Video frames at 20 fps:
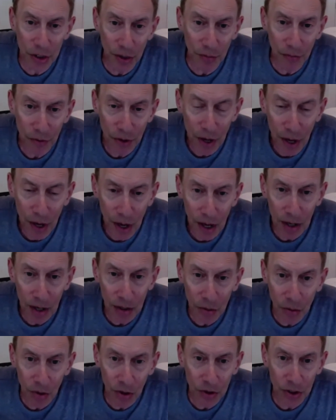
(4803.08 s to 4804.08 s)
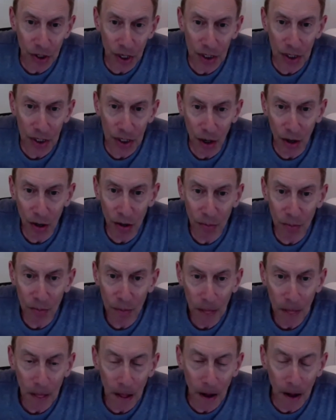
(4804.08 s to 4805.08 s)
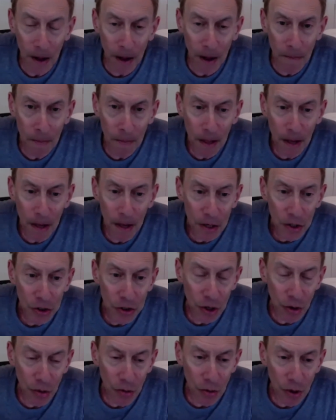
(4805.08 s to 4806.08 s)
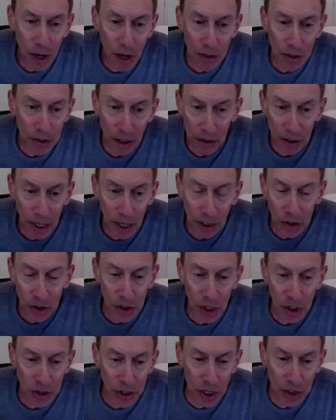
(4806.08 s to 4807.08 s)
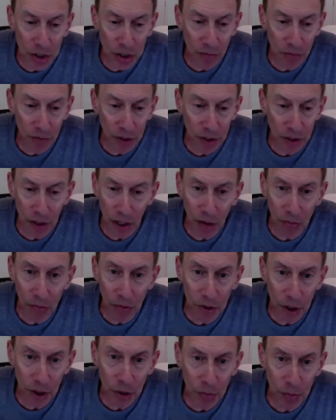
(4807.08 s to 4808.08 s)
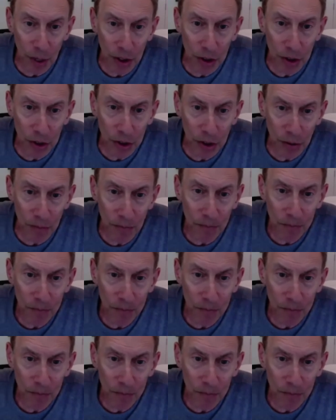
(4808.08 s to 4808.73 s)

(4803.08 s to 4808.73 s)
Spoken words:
have caused any harm. So, and like I say, scientifically, I wouldn't expect it to.